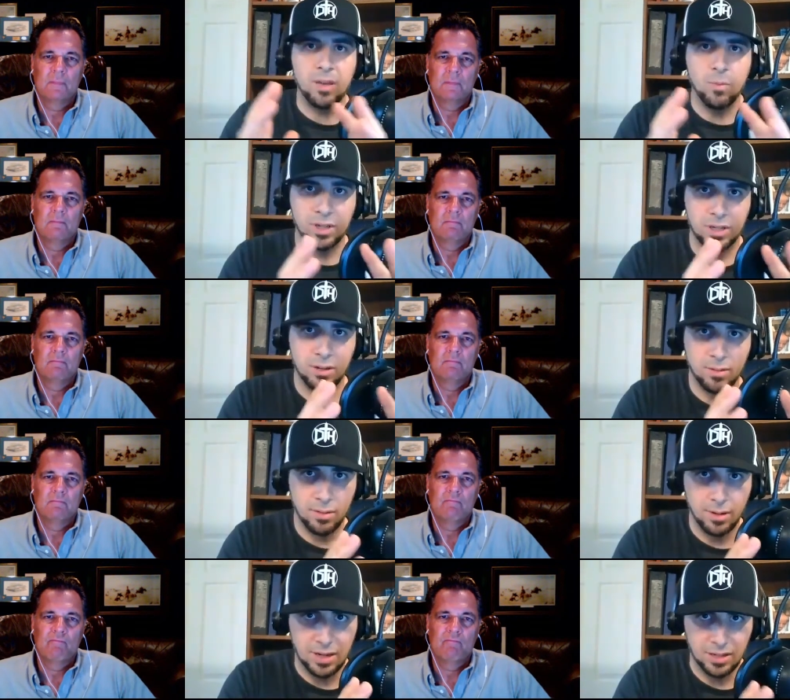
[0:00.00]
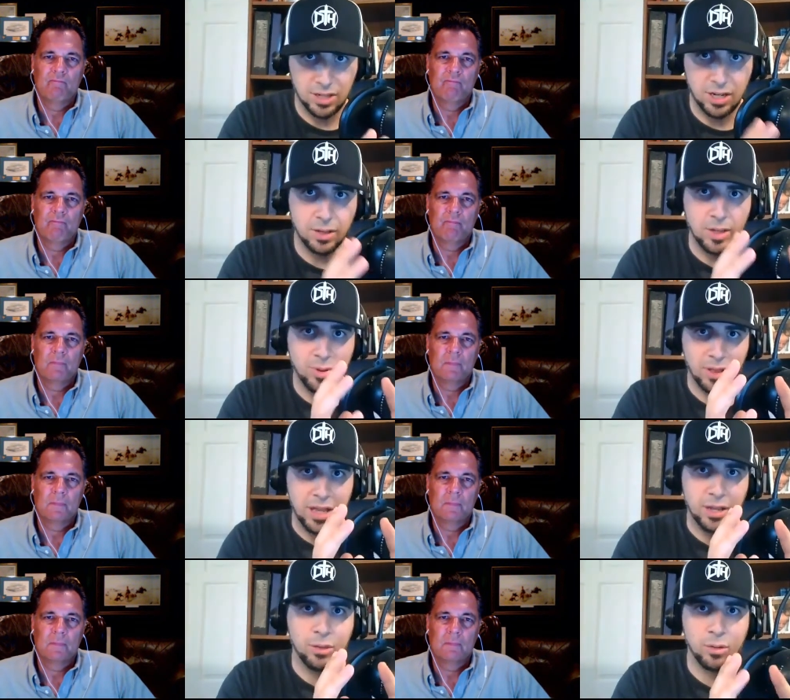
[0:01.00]
Speaker 1: he wasn't necessarily
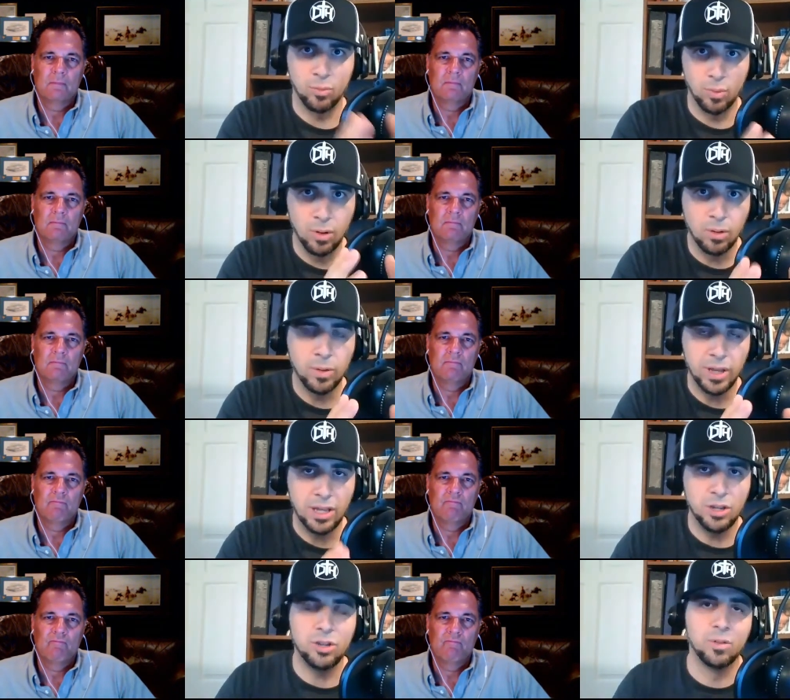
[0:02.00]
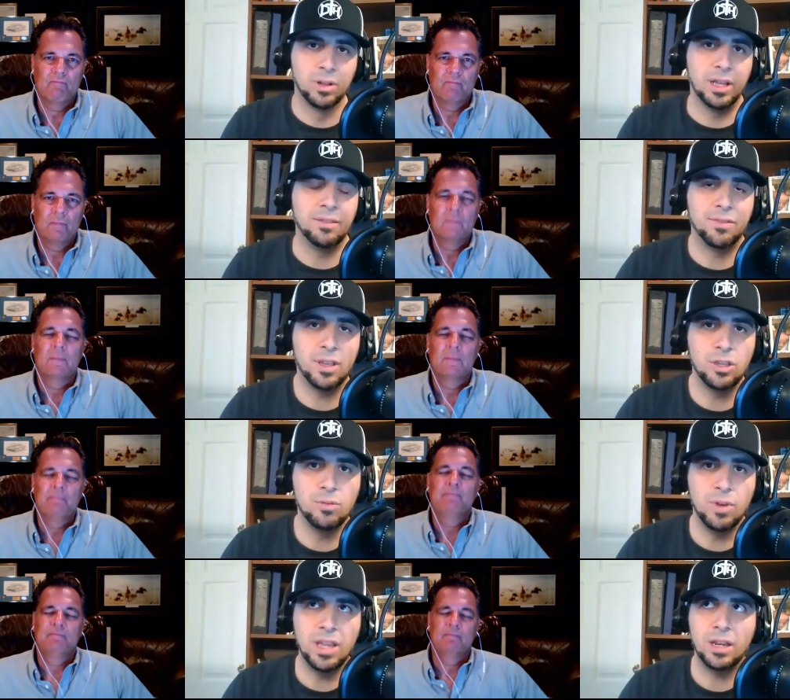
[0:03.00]
playing the role in your life that you
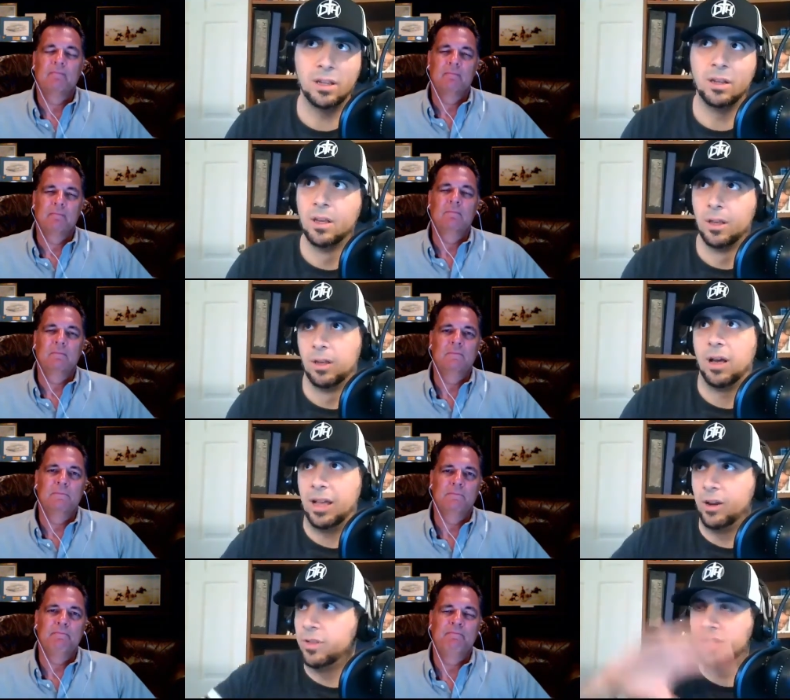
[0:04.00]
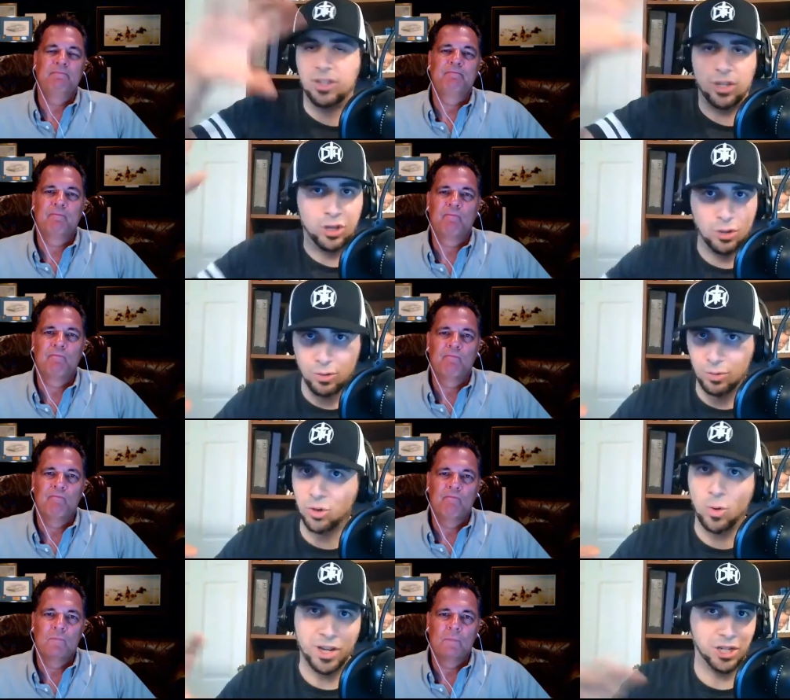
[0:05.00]
needed. I know this is a huge
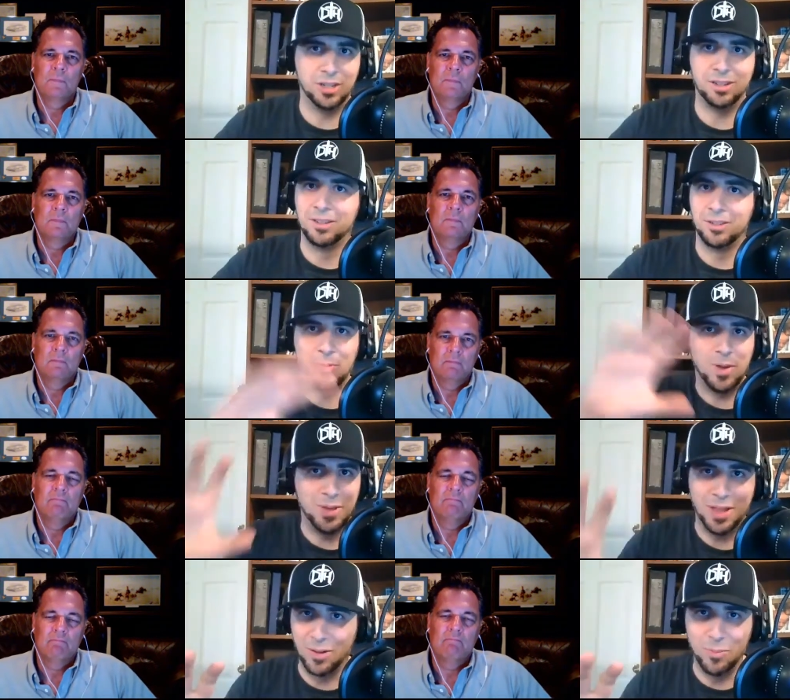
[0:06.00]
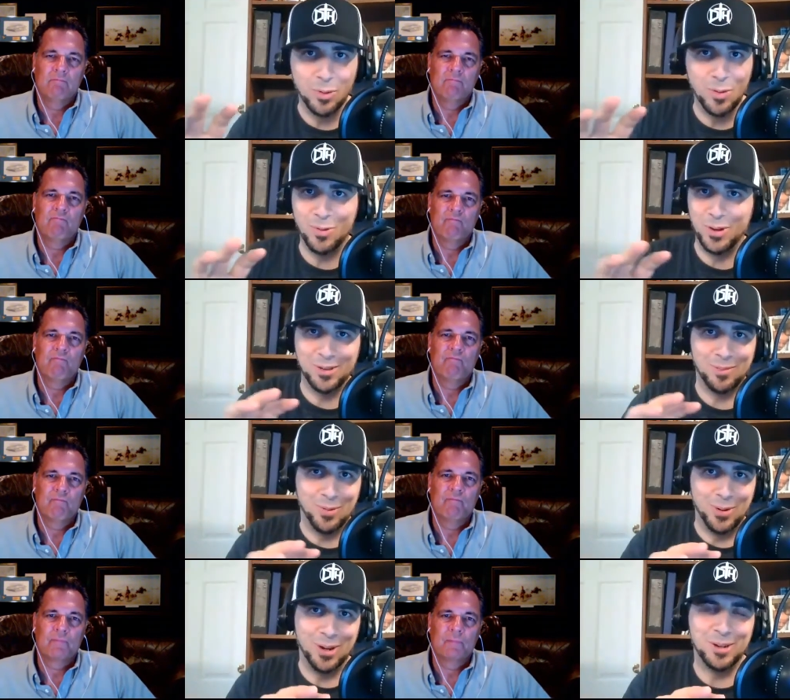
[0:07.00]
question, so maybe like a bullet point
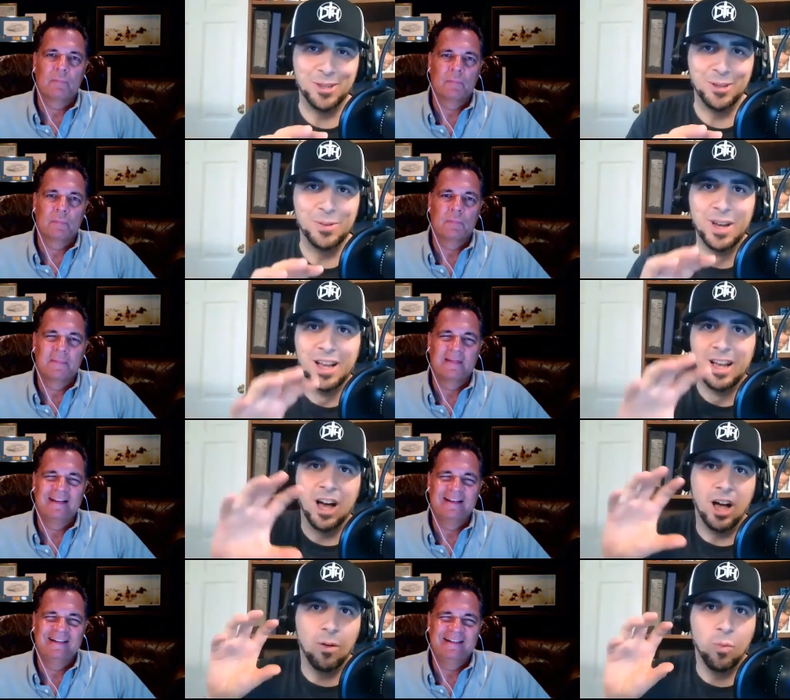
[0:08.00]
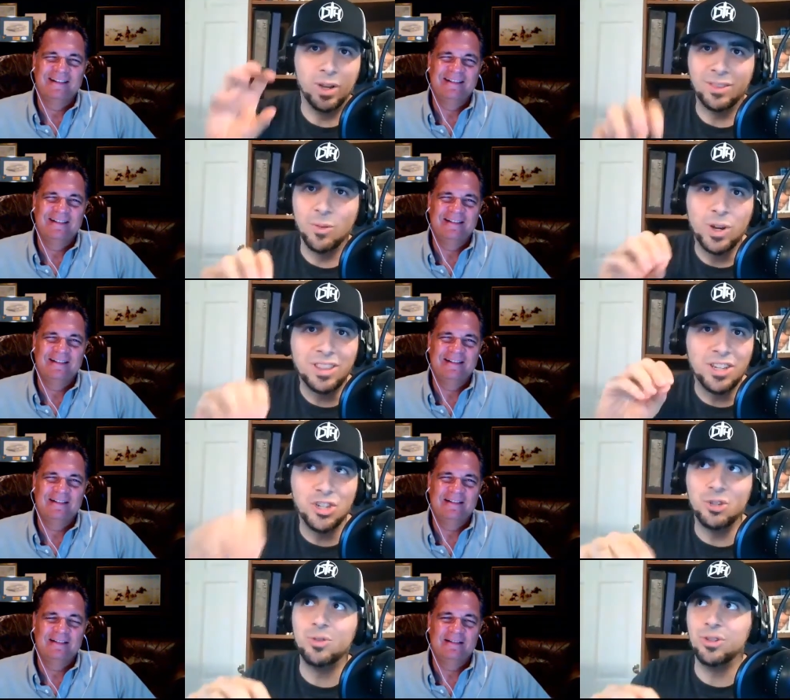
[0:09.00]
point or two. Uh, what what did
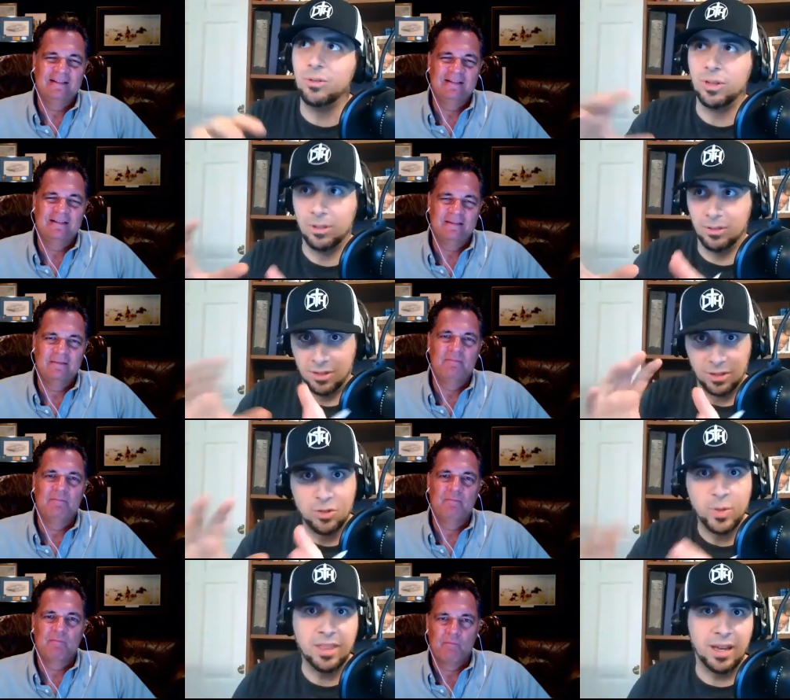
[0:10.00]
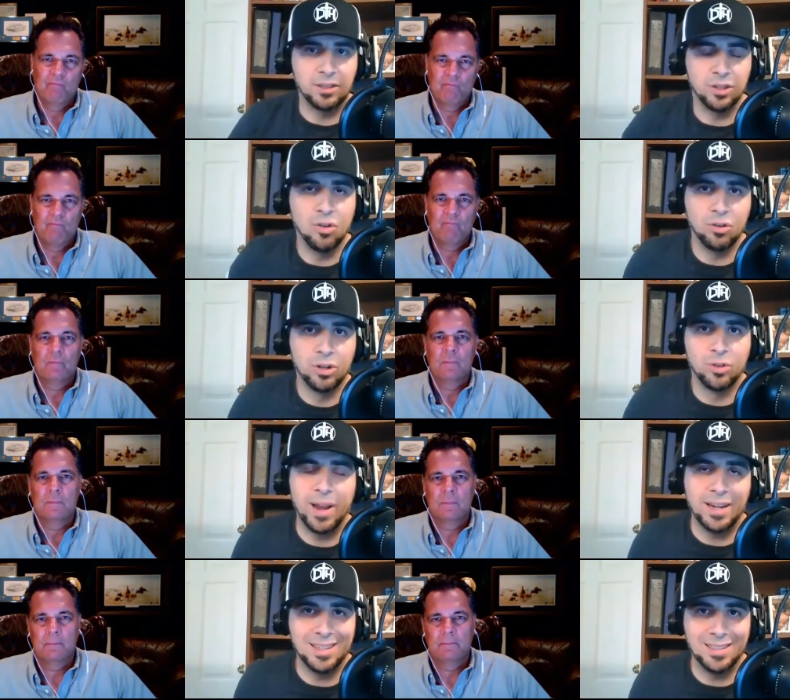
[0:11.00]
you do to, to tweak that to
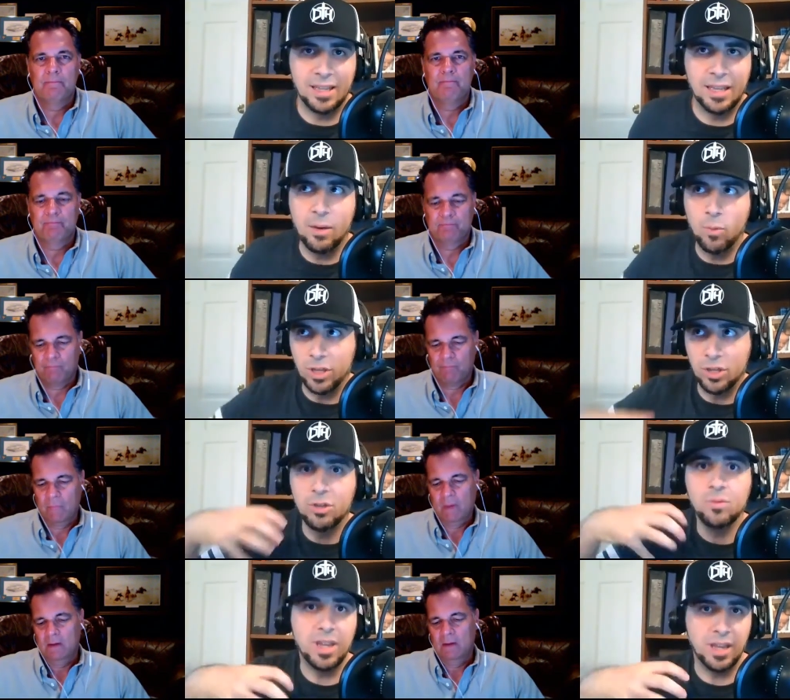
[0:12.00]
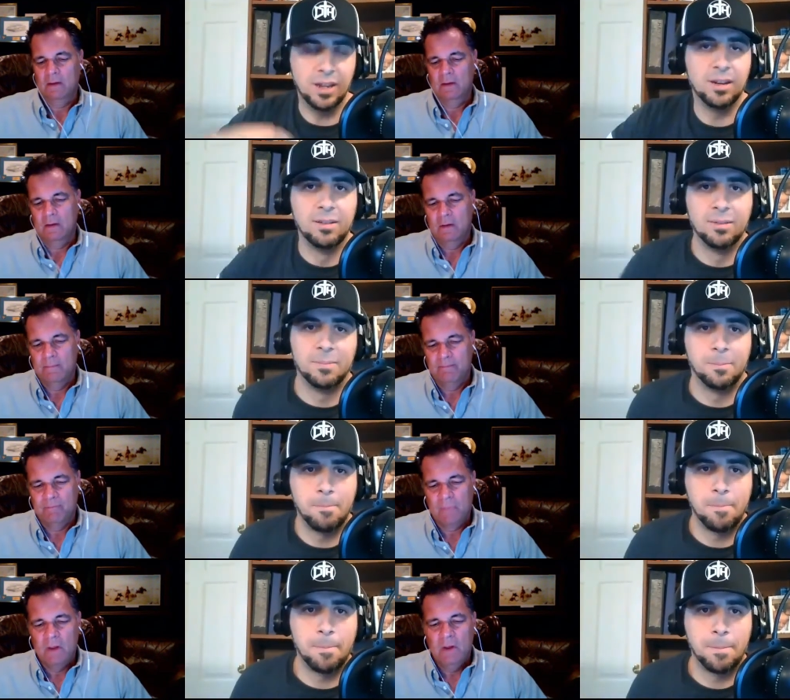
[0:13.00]
correct it to get what you needed?
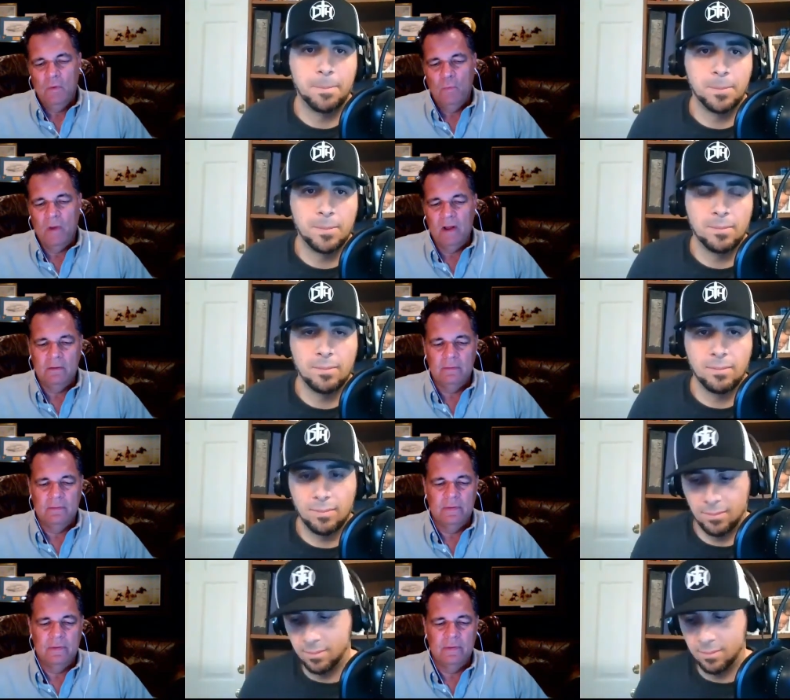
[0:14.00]
Speaker 2: Well, the,